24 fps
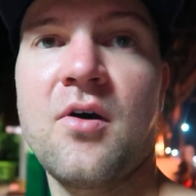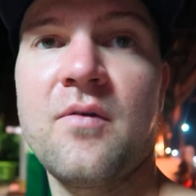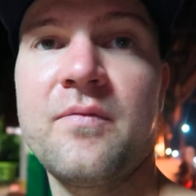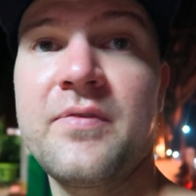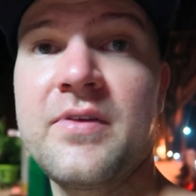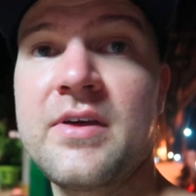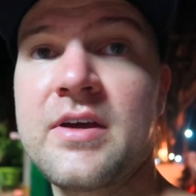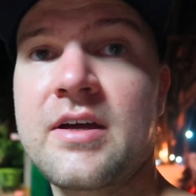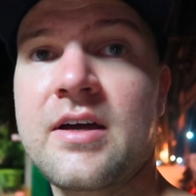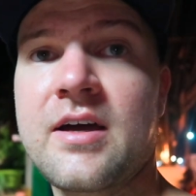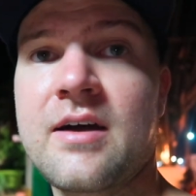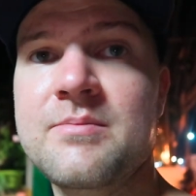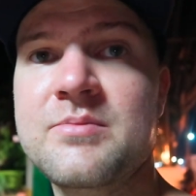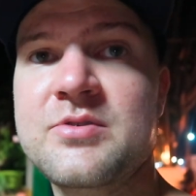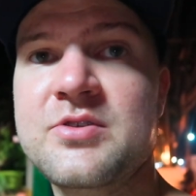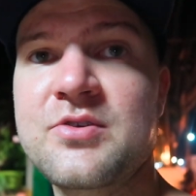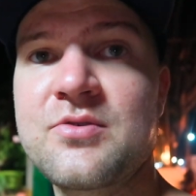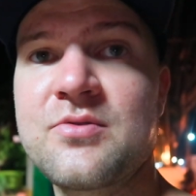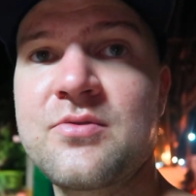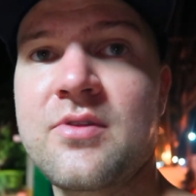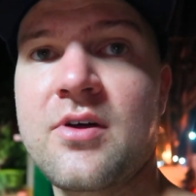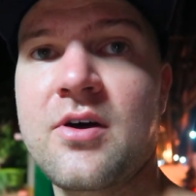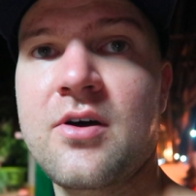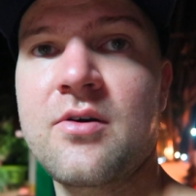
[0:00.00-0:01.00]
Hopefully it comes
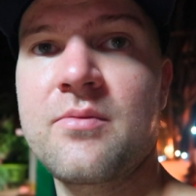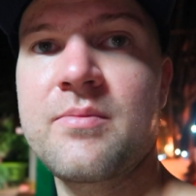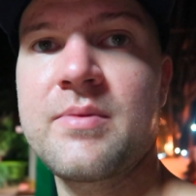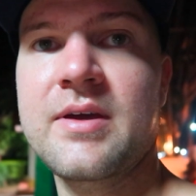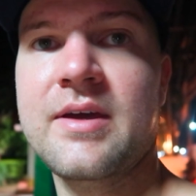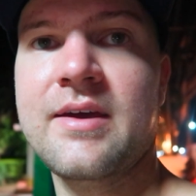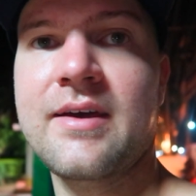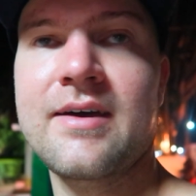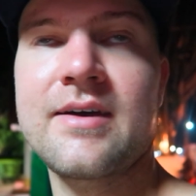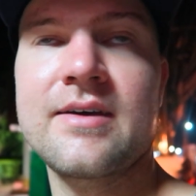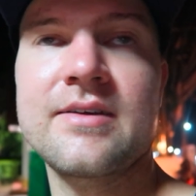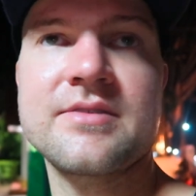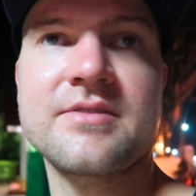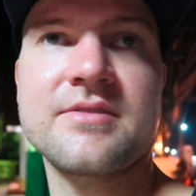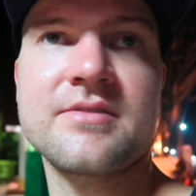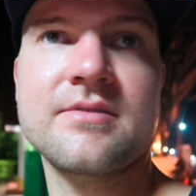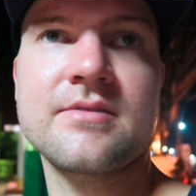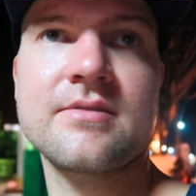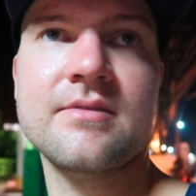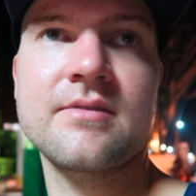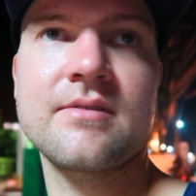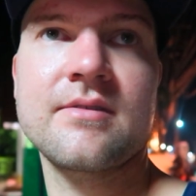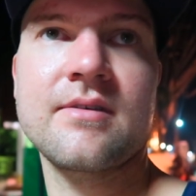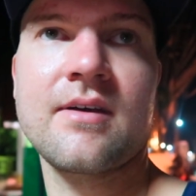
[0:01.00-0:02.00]
soon though, because
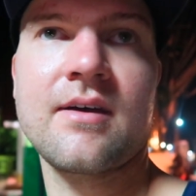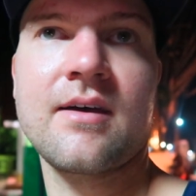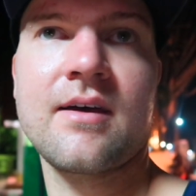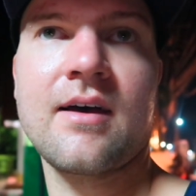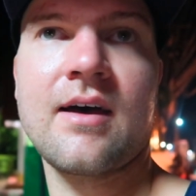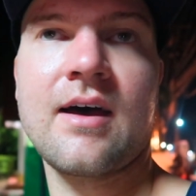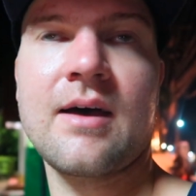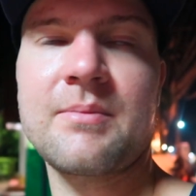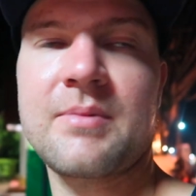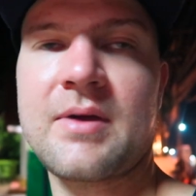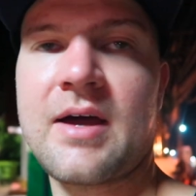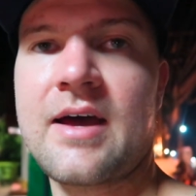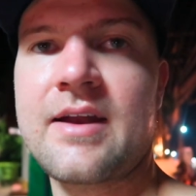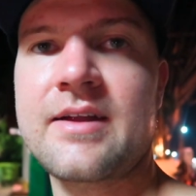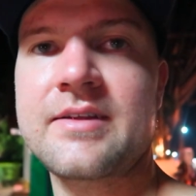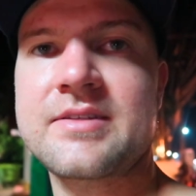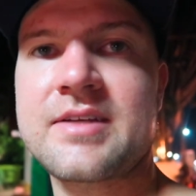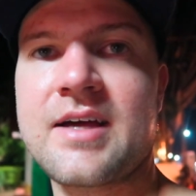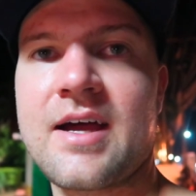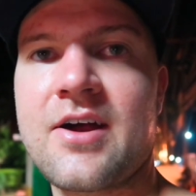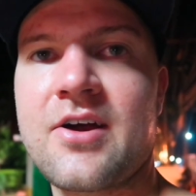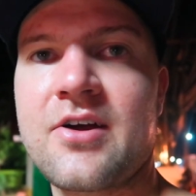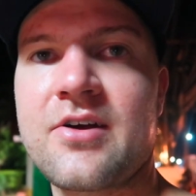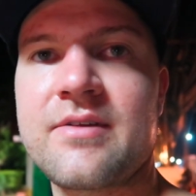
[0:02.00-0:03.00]
I'm kinda
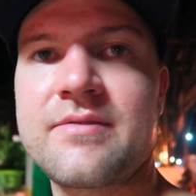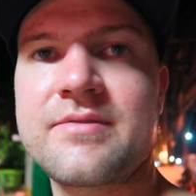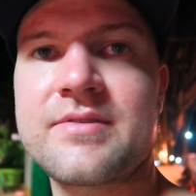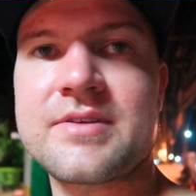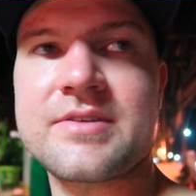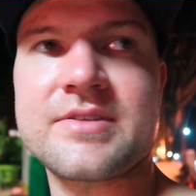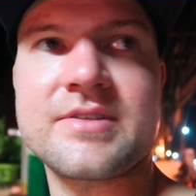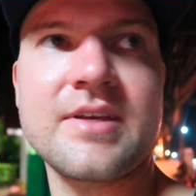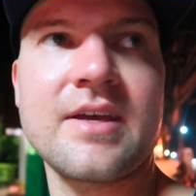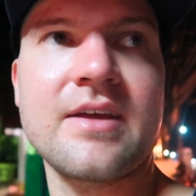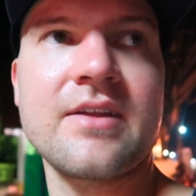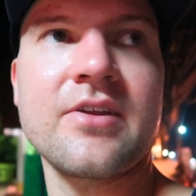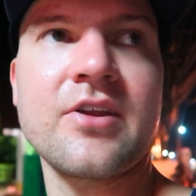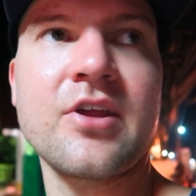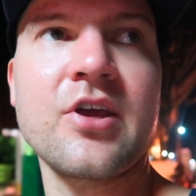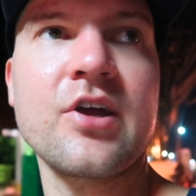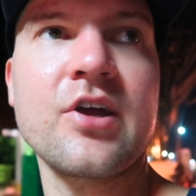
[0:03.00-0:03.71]
tired of just sitting